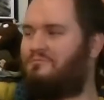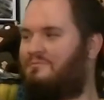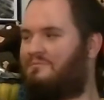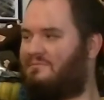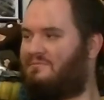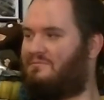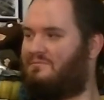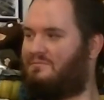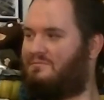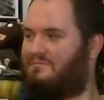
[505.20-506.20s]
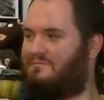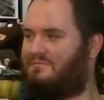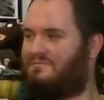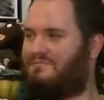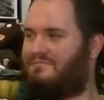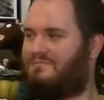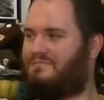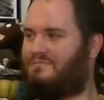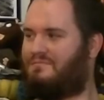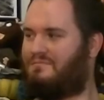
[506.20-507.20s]

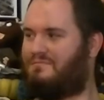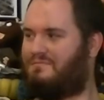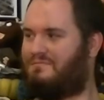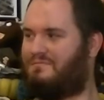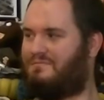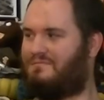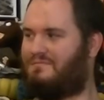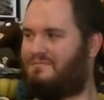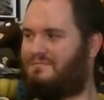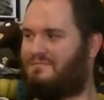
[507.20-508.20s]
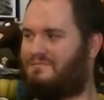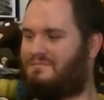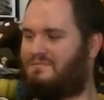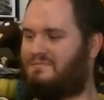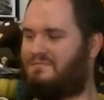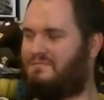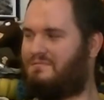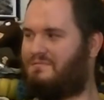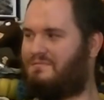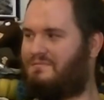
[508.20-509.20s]

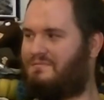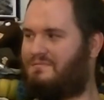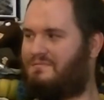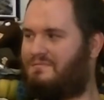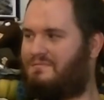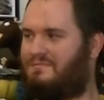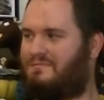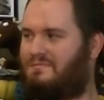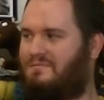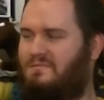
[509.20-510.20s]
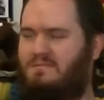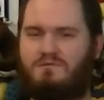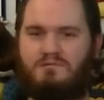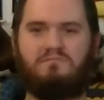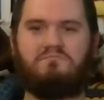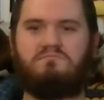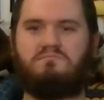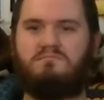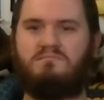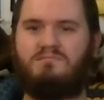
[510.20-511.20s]

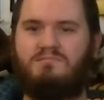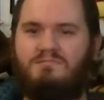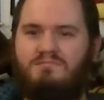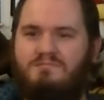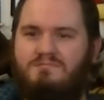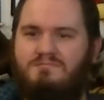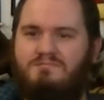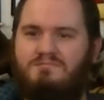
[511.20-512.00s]
[no speech]